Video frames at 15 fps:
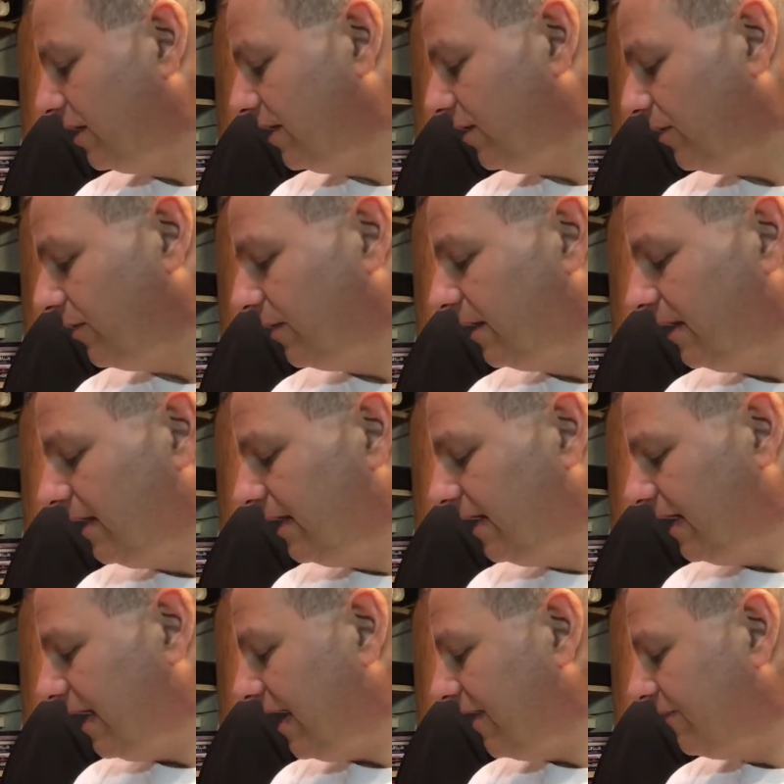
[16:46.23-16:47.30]
you know,
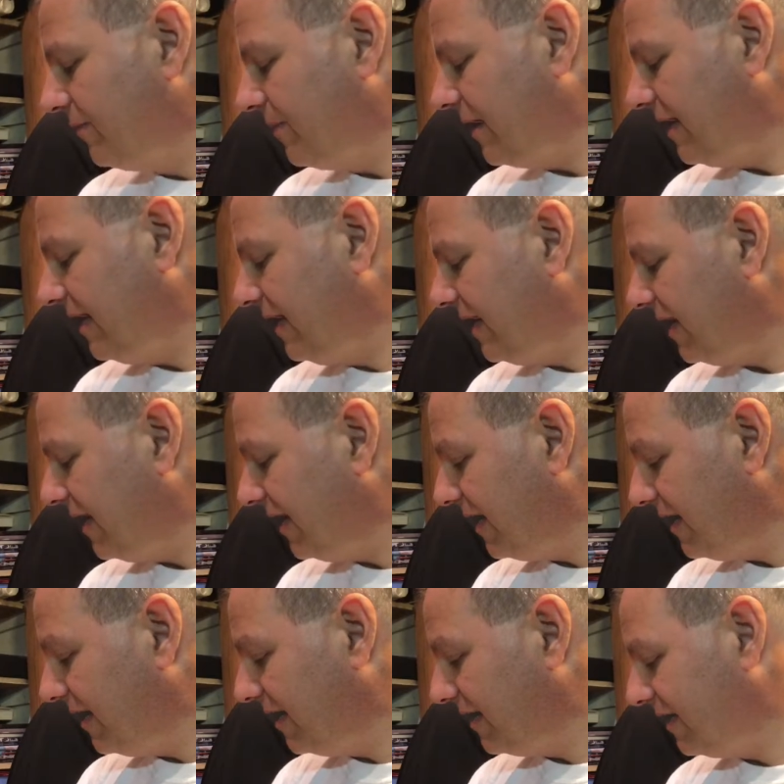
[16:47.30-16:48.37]
everybody,
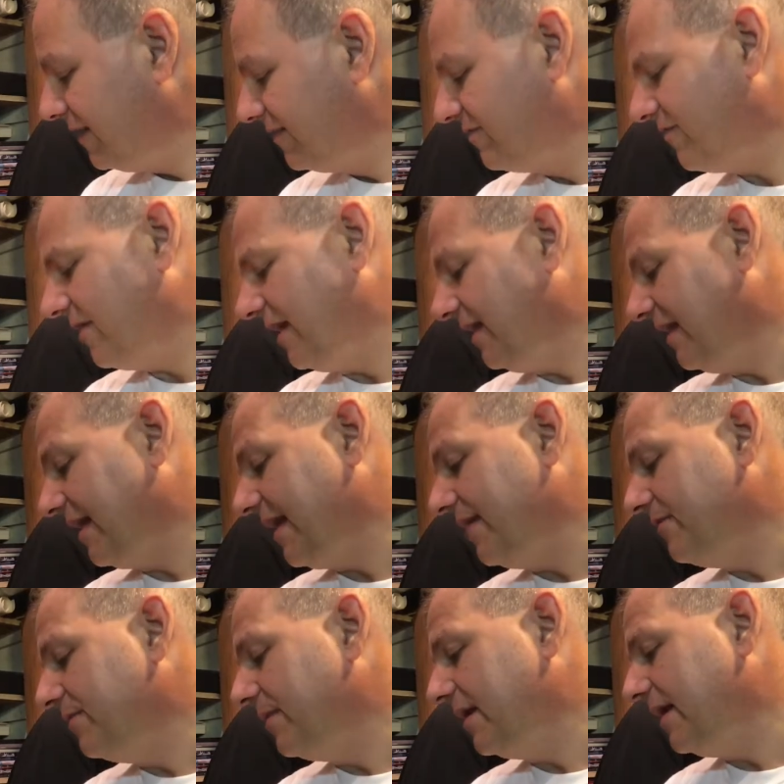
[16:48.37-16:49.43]
it's funny, like
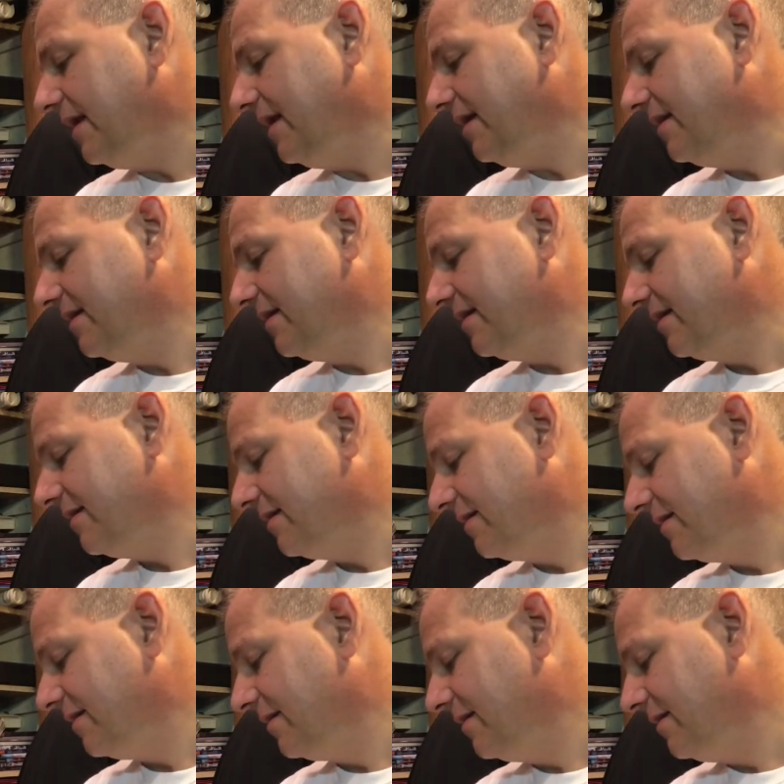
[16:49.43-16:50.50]
everybody,
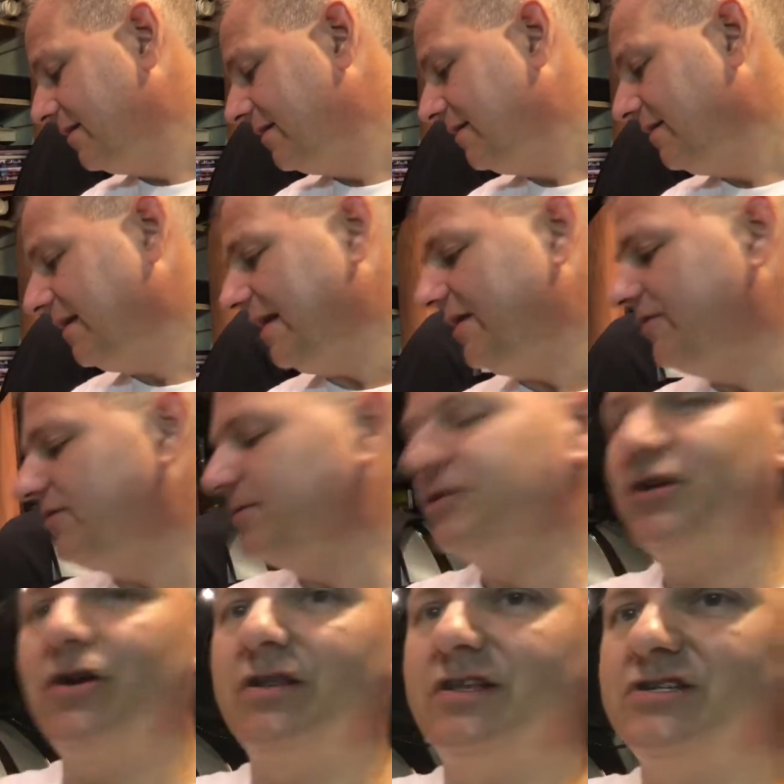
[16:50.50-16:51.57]
yeah, here's the
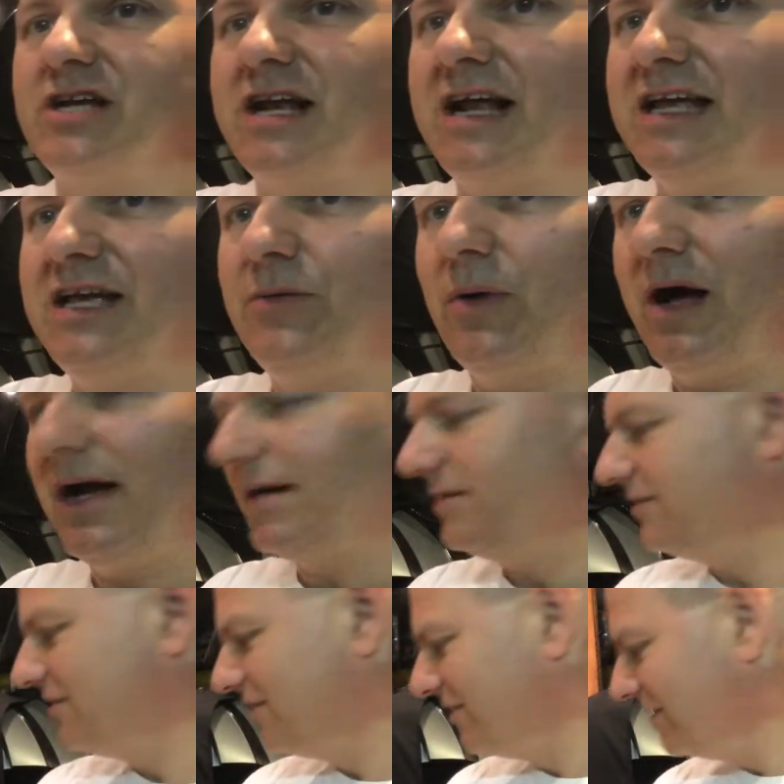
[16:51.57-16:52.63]
Return of the Jedi
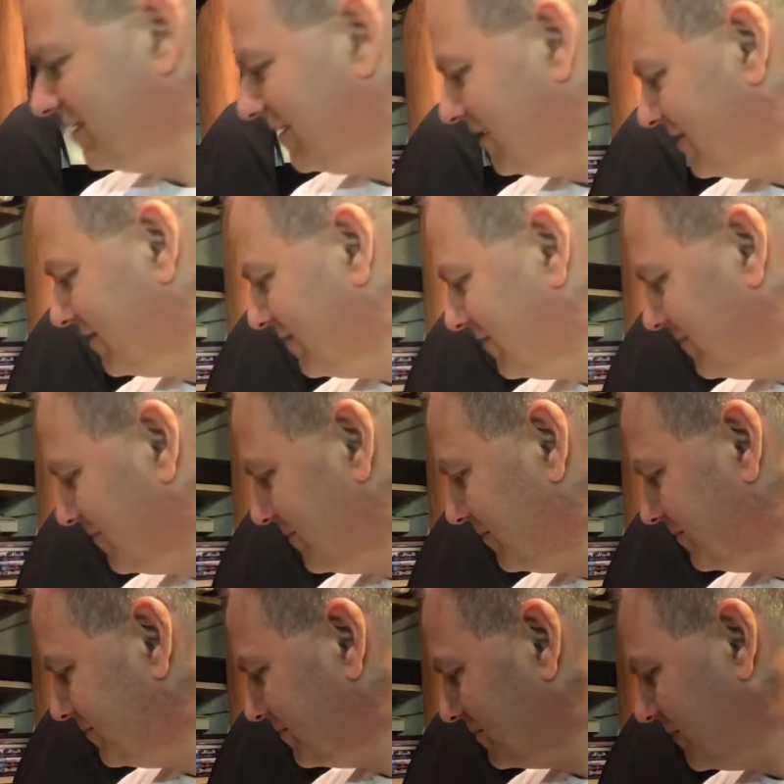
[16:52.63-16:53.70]
Ewoks.
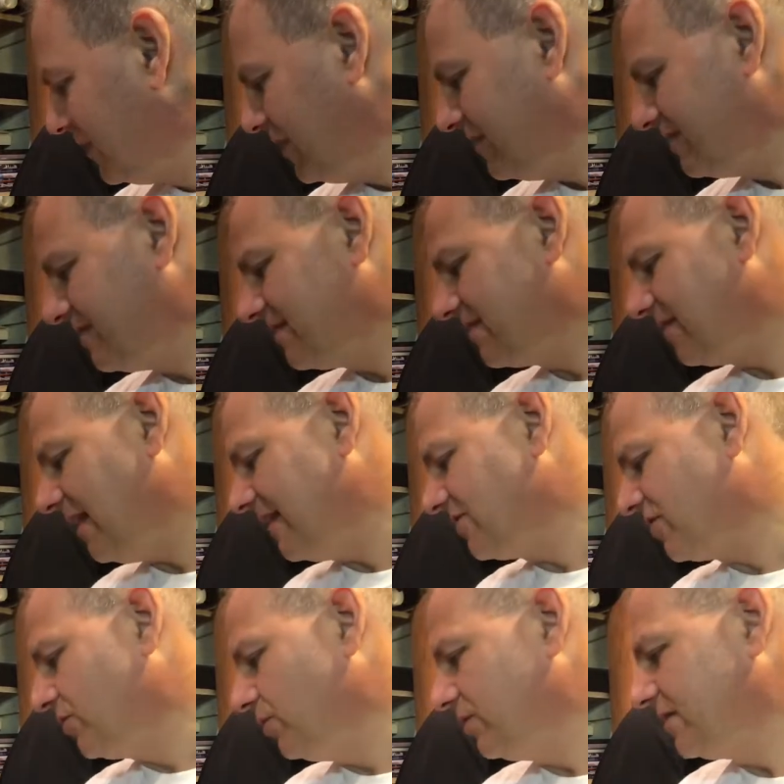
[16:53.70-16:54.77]
And this is
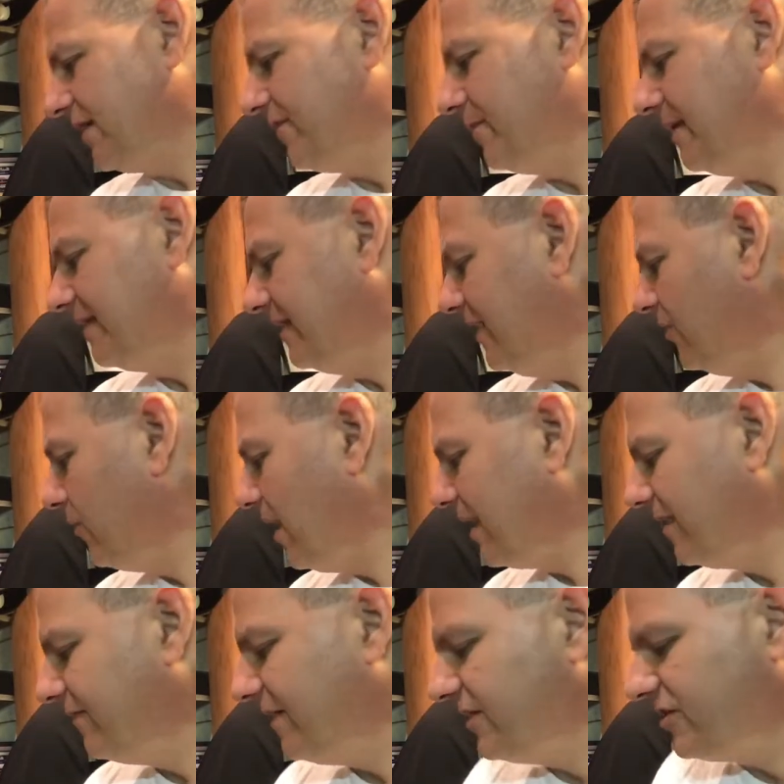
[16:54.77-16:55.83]
lots of cool stuff about the
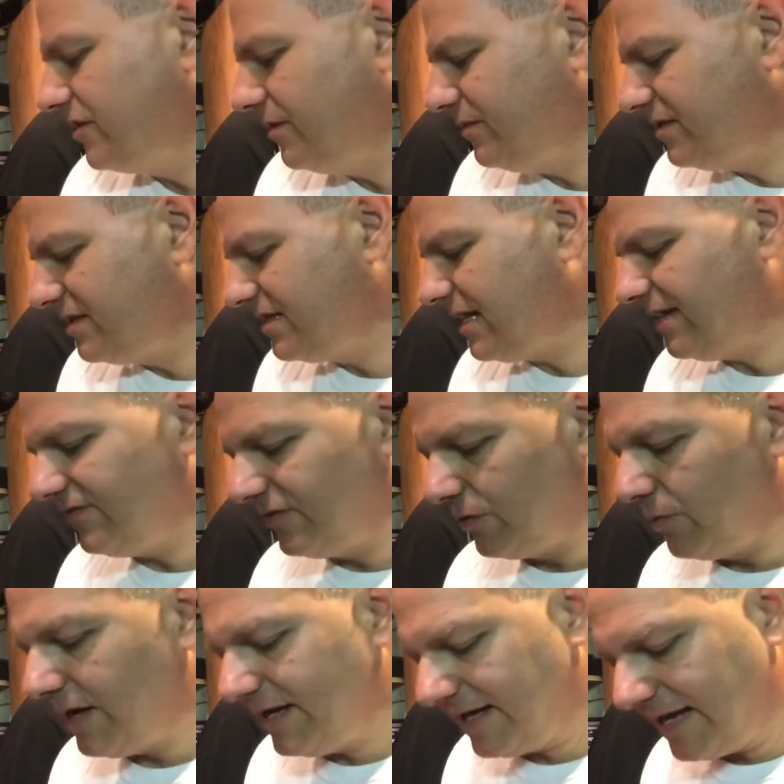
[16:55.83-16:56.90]
Ewok adventure. It was just a nice
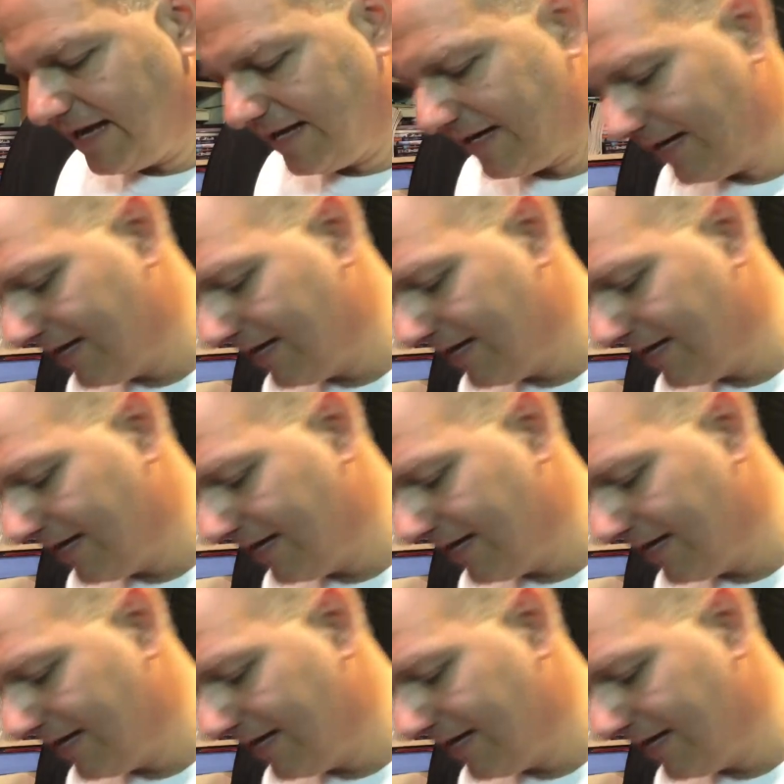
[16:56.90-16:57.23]
little way to kind